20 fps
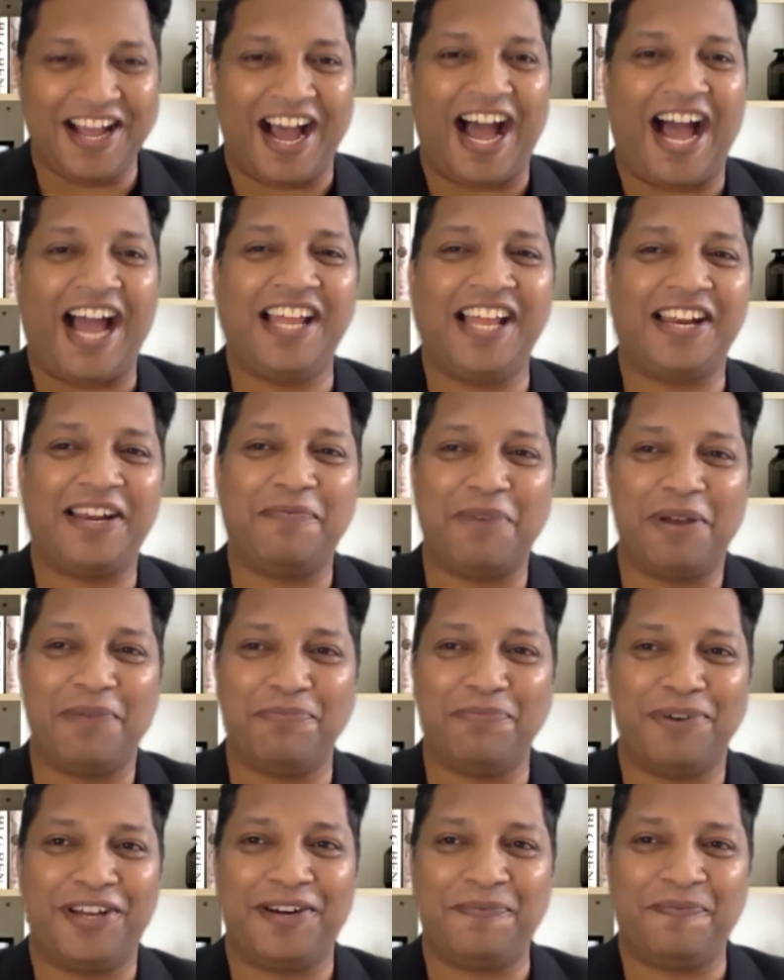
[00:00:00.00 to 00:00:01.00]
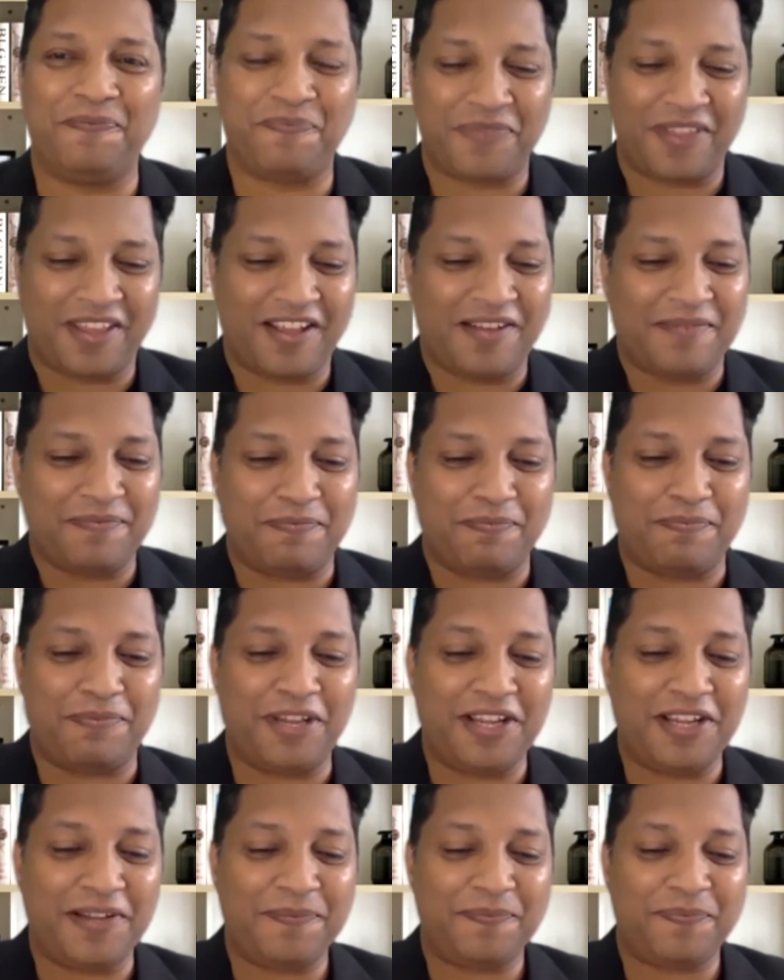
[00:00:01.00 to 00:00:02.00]
I remember
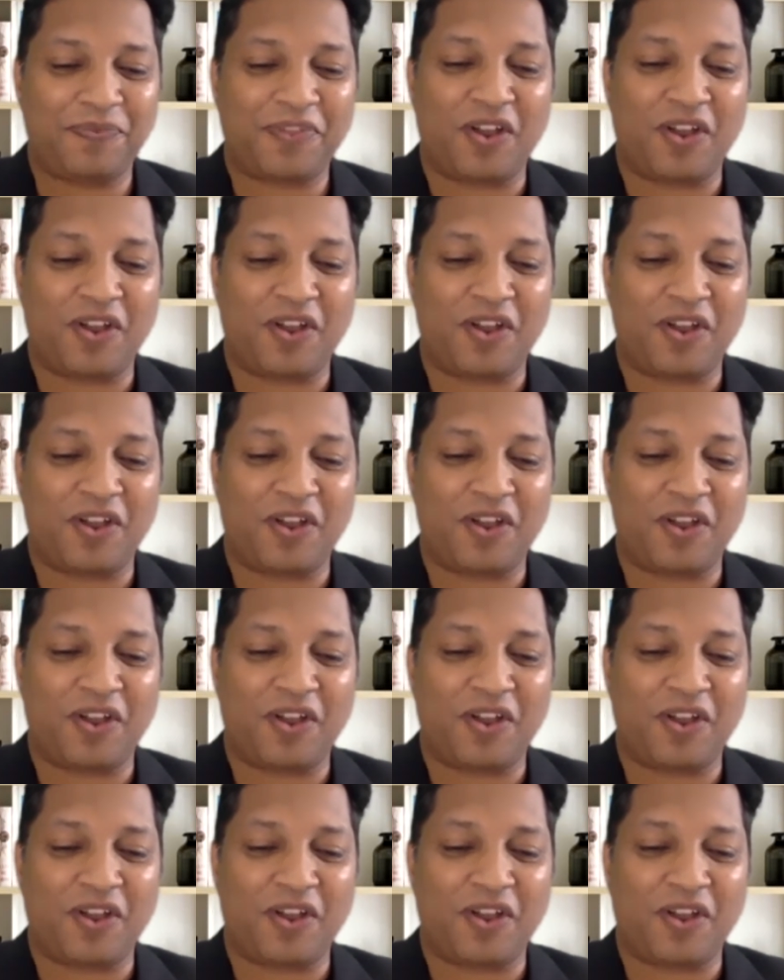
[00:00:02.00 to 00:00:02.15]
me